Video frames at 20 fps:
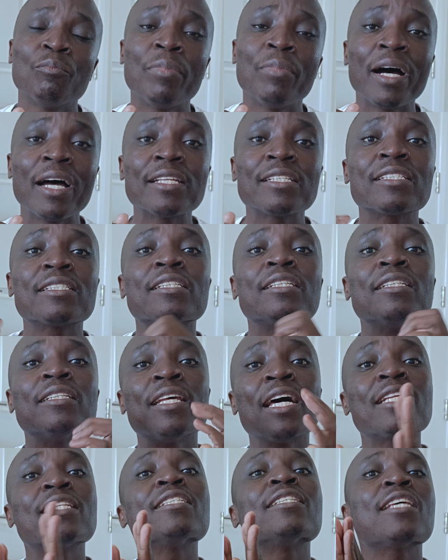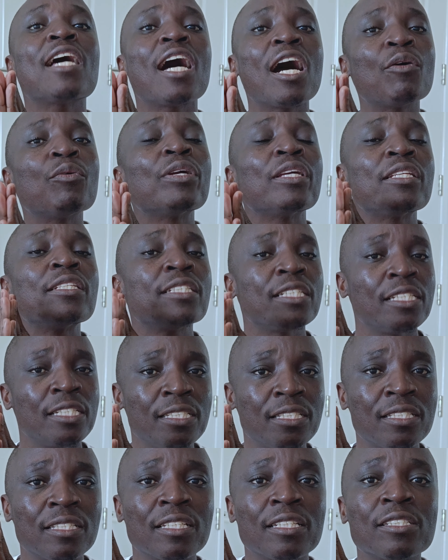but that is how
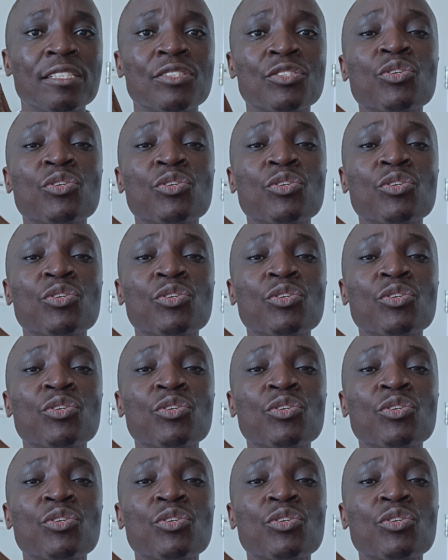it is.